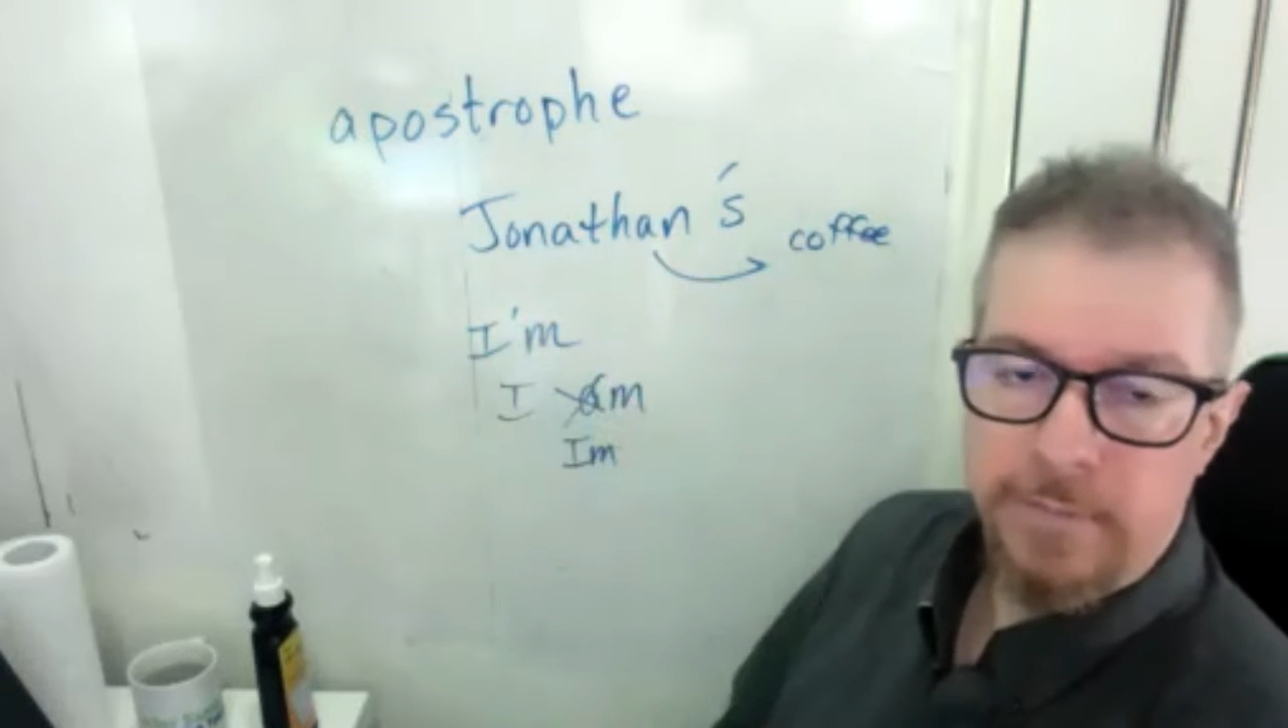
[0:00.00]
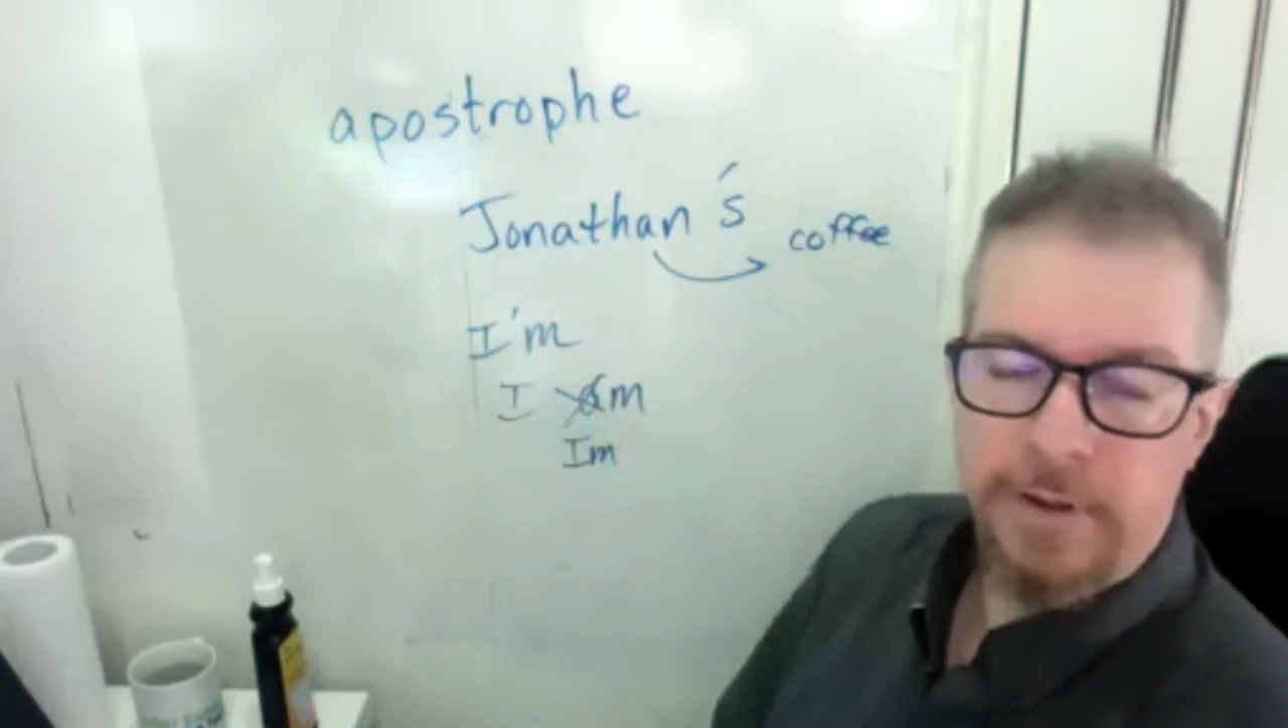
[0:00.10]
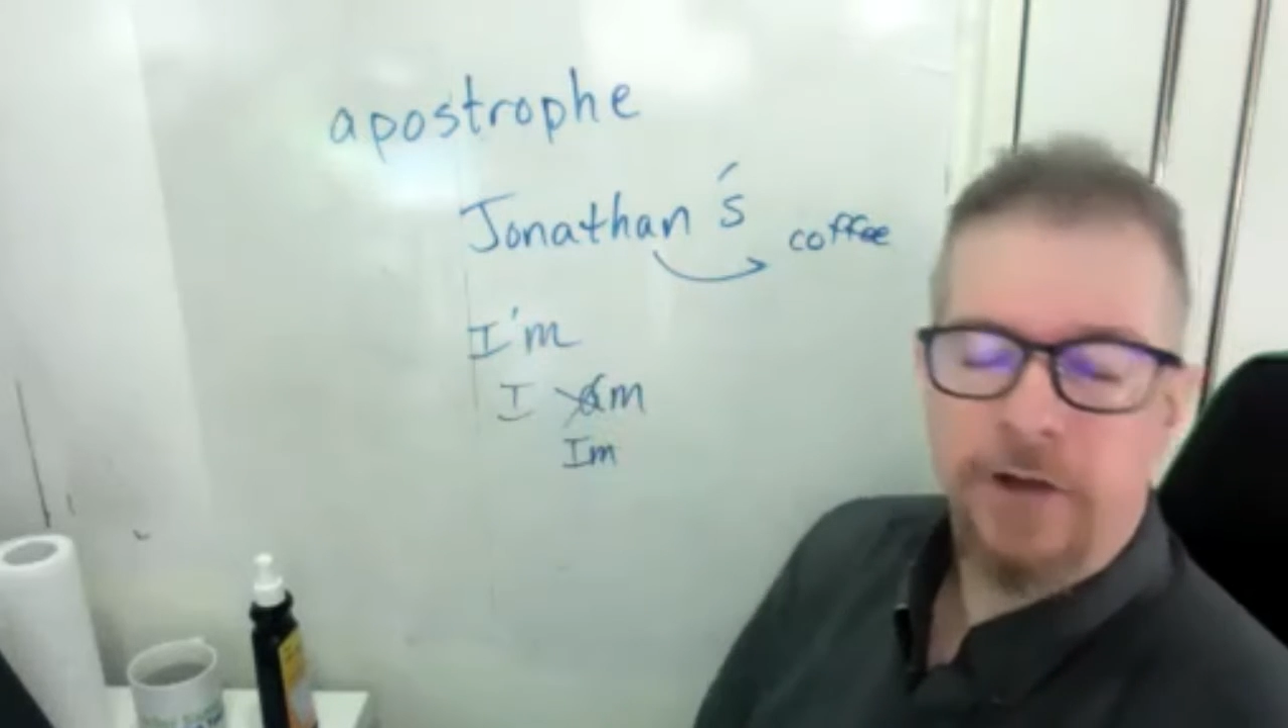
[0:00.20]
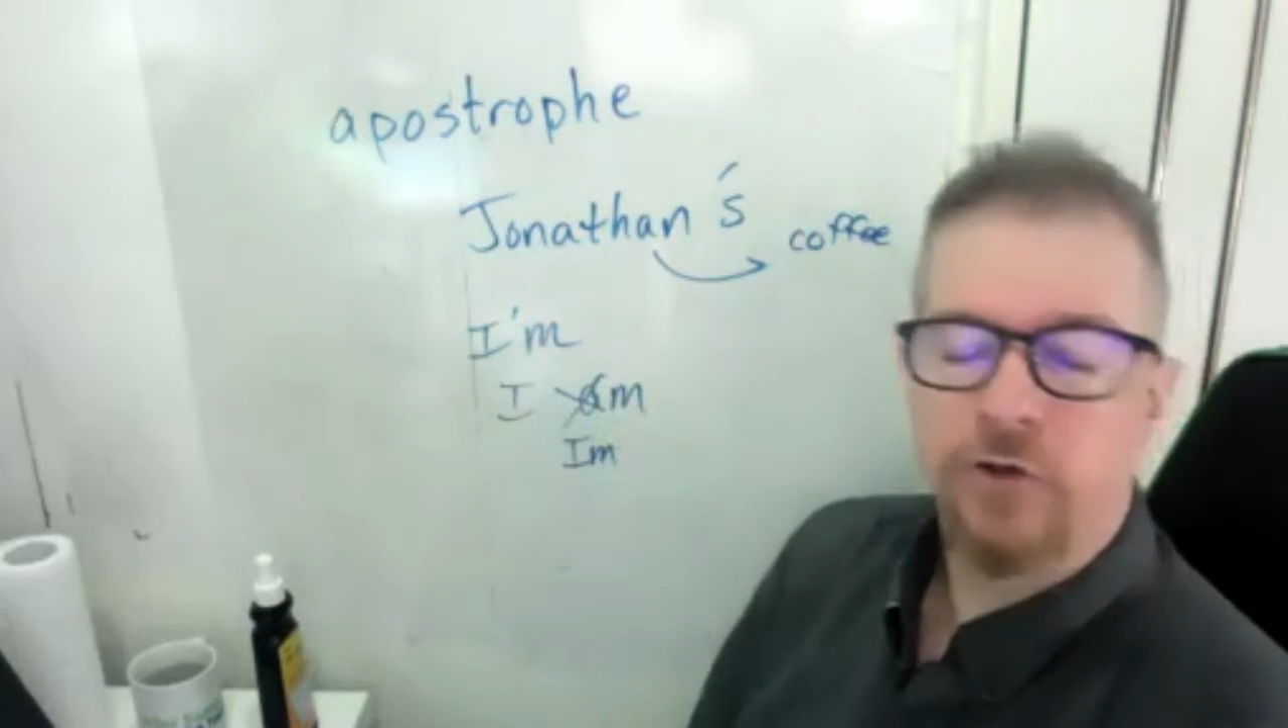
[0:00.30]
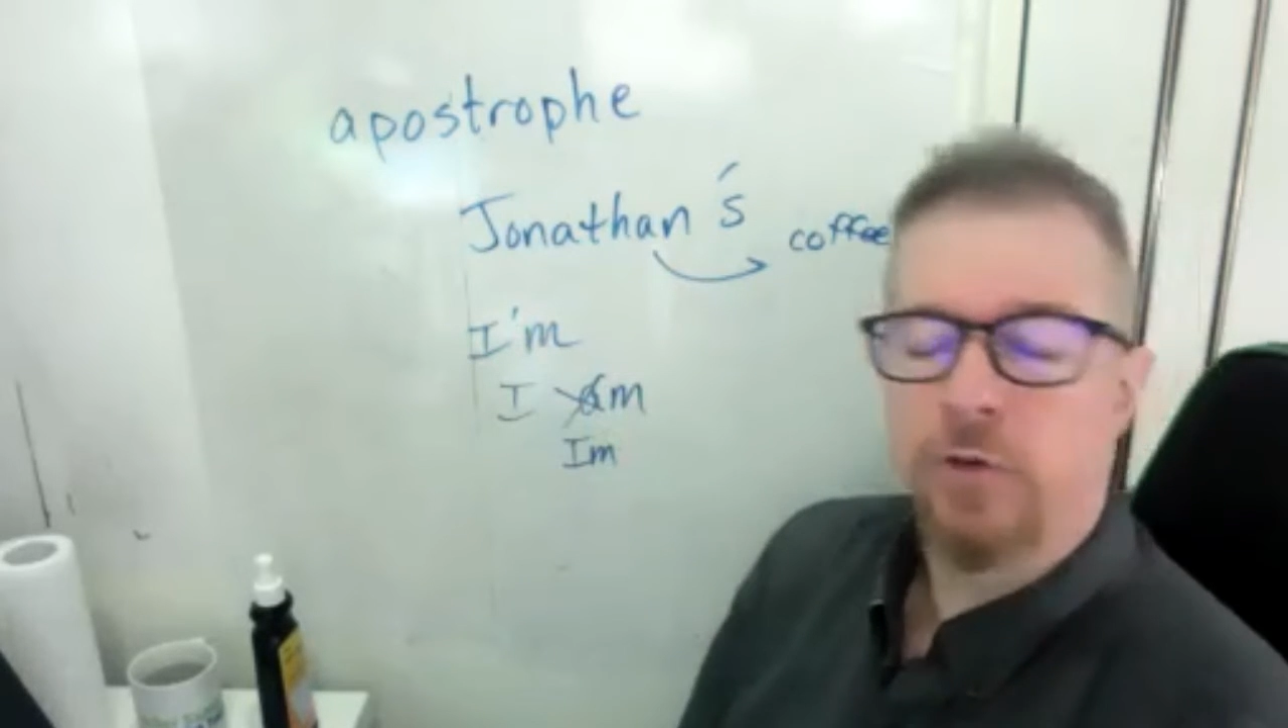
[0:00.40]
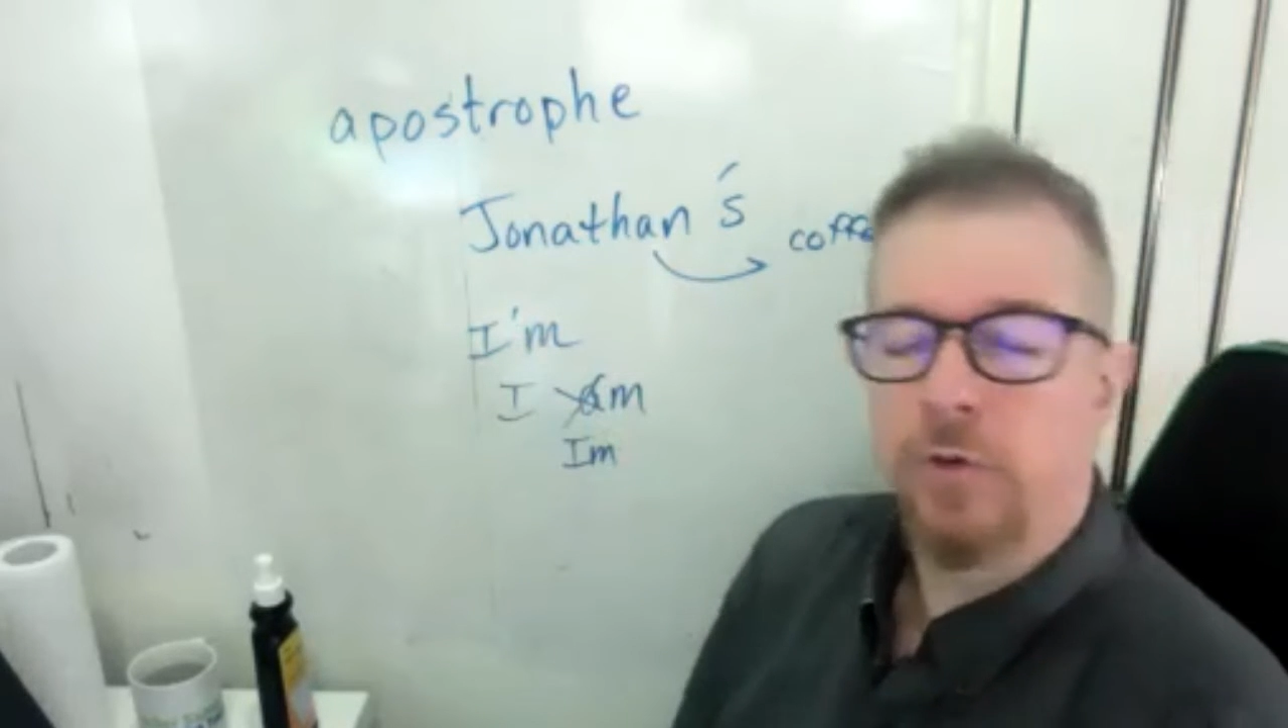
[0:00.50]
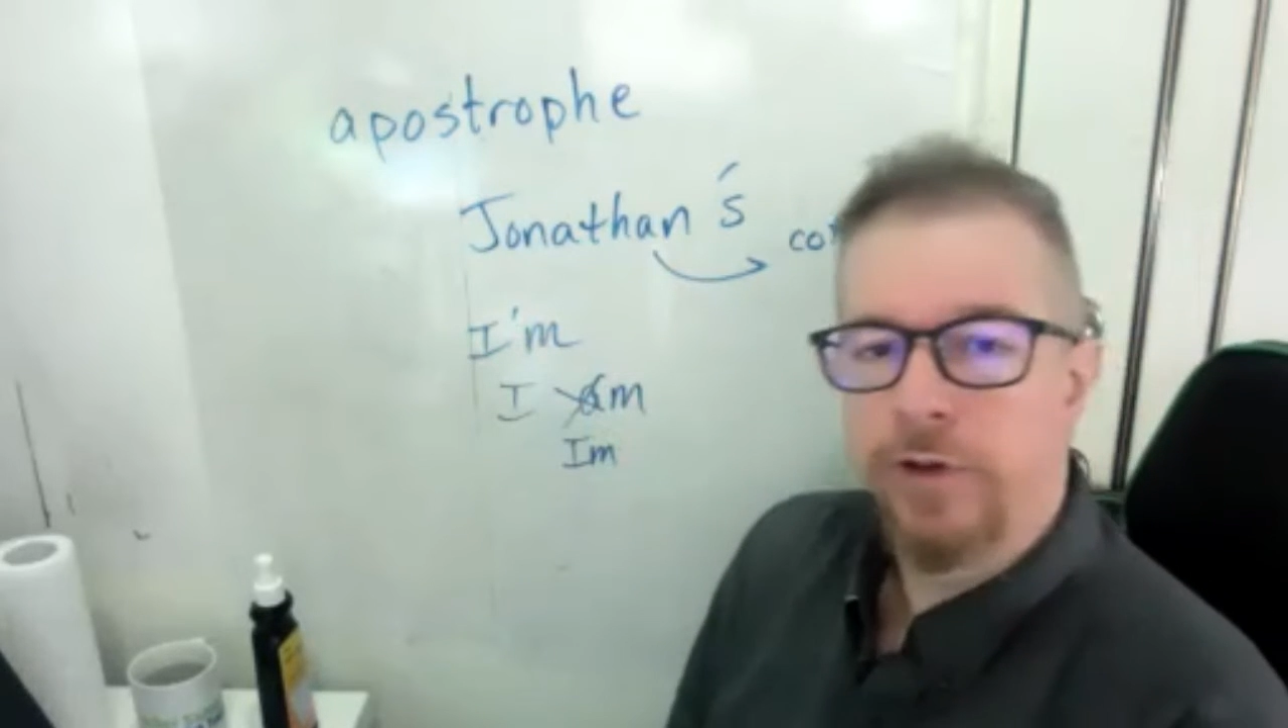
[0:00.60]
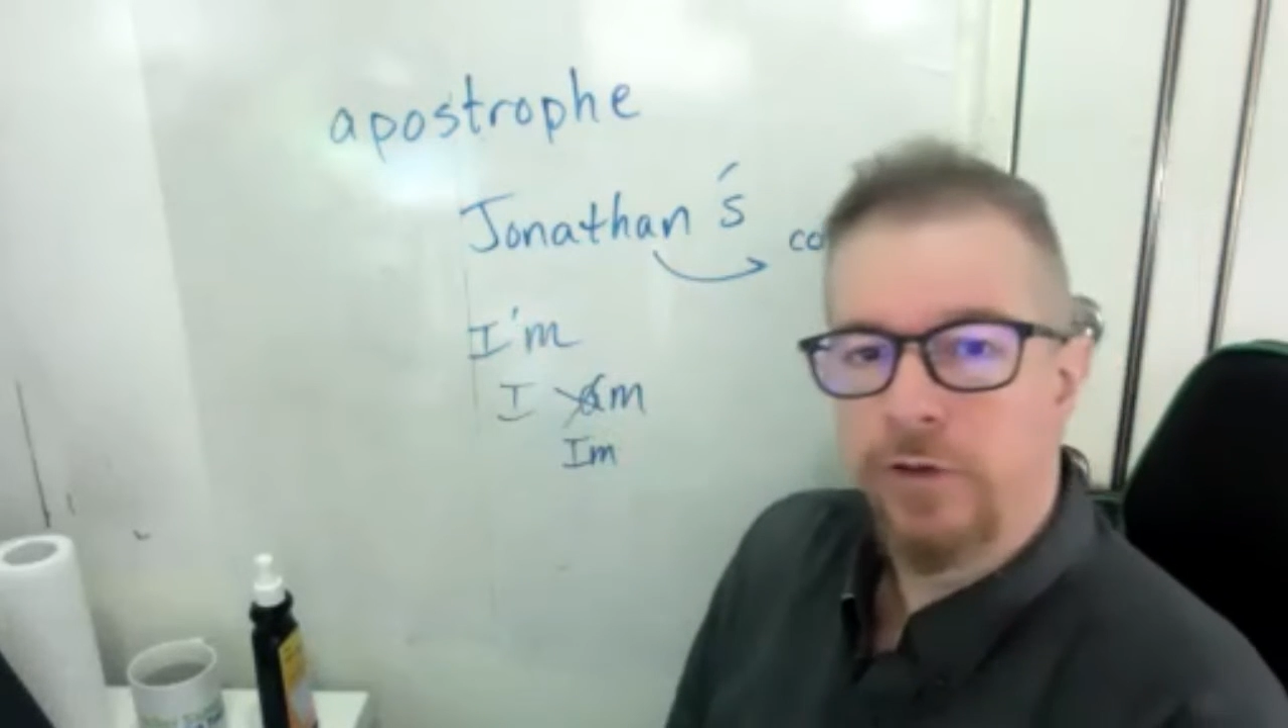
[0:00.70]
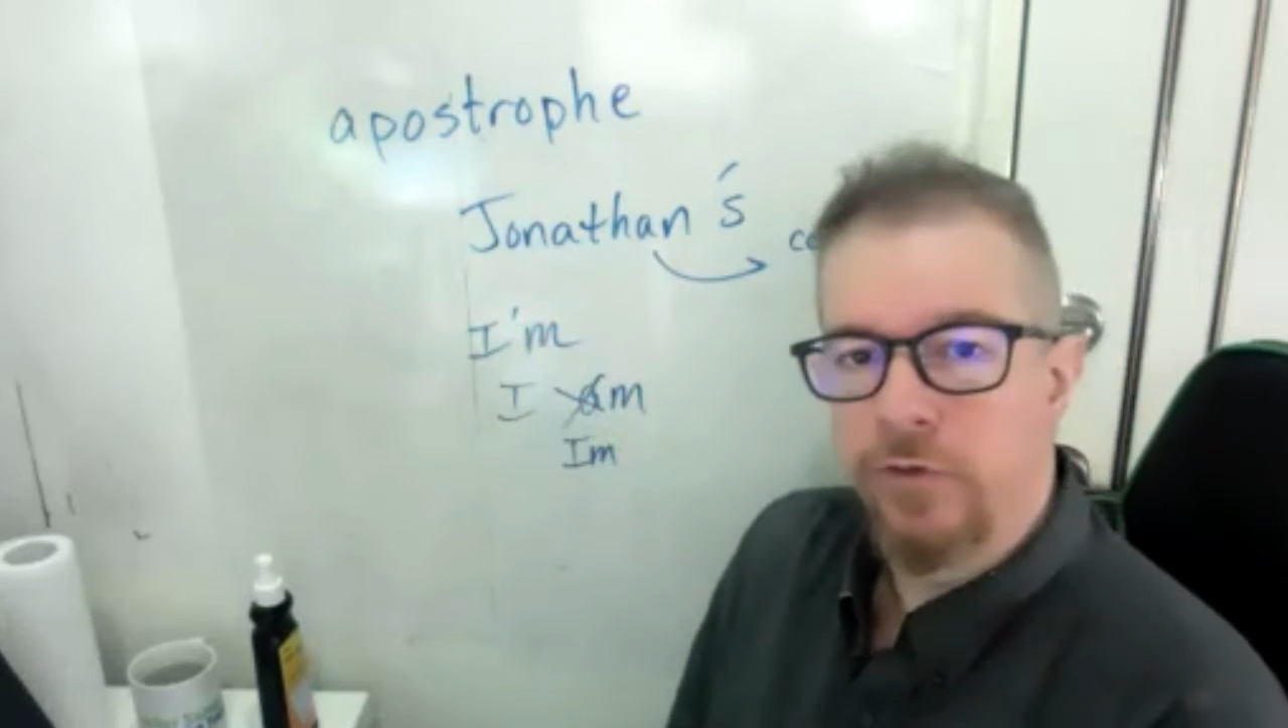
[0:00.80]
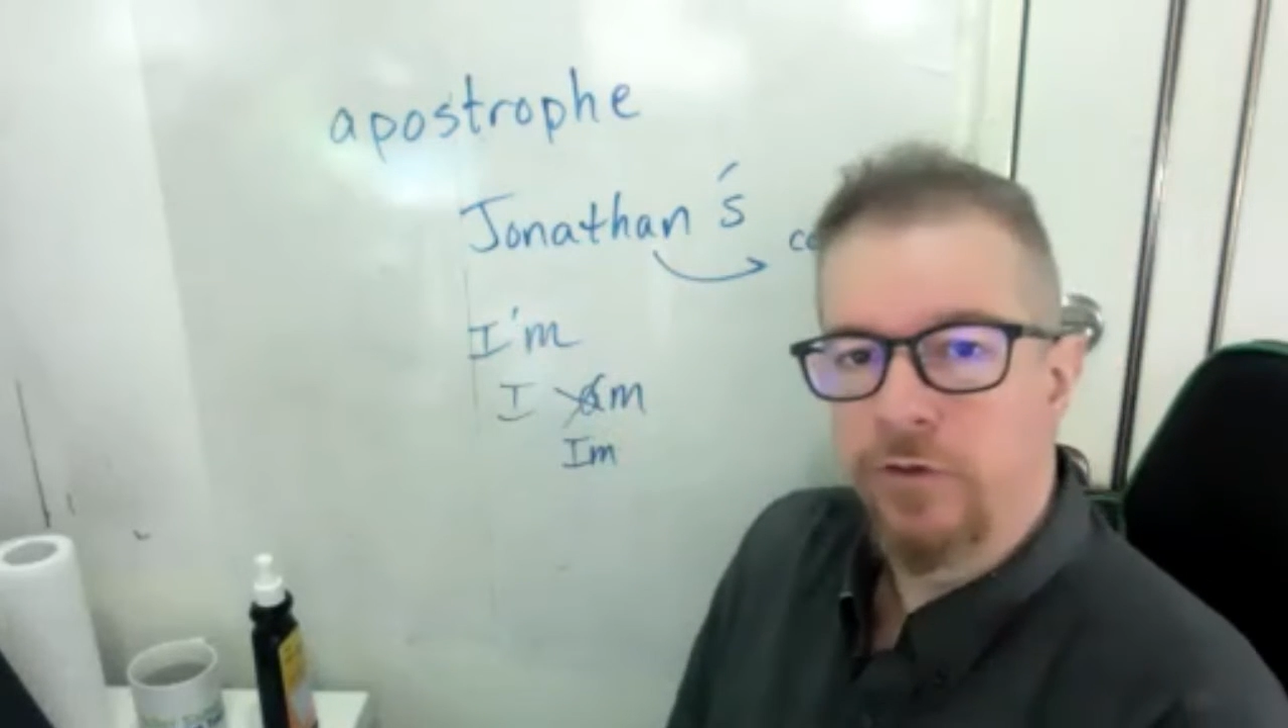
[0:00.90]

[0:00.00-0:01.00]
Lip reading: And that's when we use